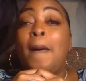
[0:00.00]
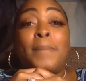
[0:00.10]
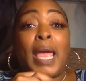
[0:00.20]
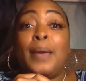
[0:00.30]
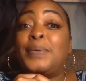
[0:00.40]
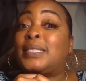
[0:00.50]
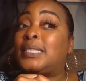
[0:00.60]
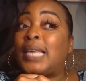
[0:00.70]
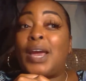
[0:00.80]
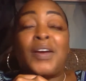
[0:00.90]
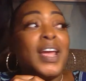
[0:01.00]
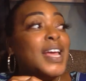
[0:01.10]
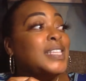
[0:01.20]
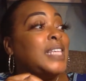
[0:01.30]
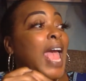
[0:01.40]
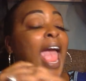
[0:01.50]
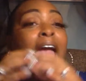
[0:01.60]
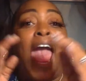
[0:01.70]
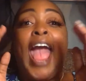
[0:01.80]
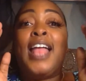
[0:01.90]
But he was serious.
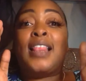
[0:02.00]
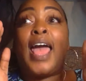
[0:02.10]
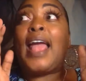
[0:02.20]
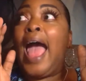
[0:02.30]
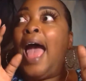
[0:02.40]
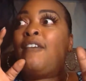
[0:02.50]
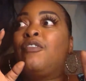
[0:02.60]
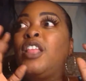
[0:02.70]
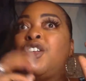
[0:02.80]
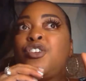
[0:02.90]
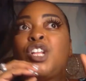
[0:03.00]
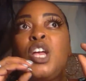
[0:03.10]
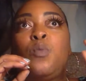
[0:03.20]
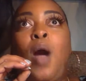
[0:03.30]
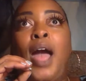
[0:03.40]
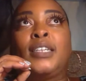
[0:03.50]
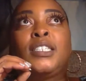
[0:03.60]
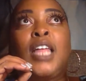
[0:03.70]
And like, I've literally watched